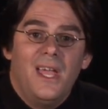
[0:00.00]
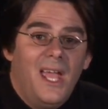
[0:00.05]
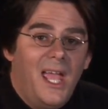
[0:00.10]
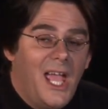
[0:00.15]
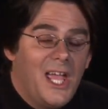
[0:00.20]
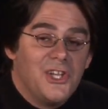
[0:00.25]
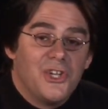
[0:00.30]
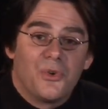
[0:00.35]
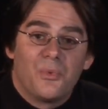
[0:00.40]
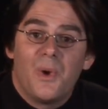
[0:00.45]

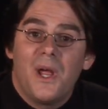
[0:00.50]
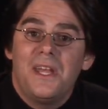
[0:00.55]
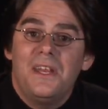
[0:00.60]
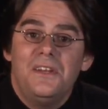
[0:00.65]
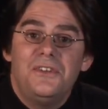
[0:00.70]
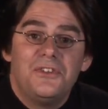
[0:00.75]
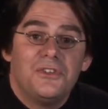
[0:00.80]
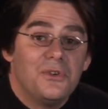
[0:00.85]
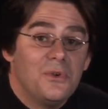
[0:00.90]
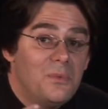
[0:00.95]
and you're ready
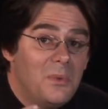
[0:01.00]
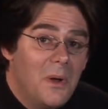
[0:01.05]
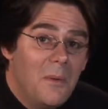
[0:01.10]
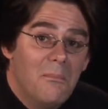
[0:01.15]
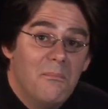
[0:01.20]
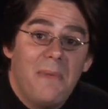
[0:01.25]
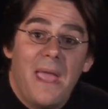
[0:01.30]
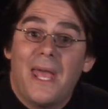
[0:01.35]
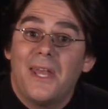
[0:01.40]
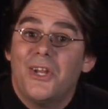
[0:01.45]
to
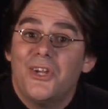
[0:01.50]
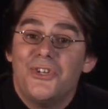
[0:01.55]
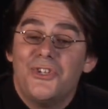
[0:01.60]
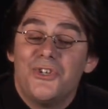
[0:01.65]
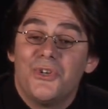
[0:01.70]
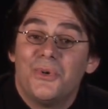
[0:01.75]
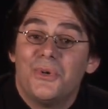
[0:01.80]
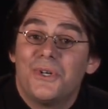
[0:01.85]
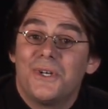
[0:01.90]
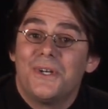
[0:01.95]
manage
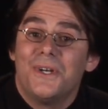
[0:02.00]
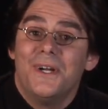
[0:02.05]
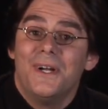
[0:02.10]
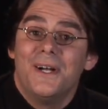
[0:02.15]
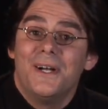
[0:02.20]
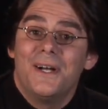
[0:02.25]
your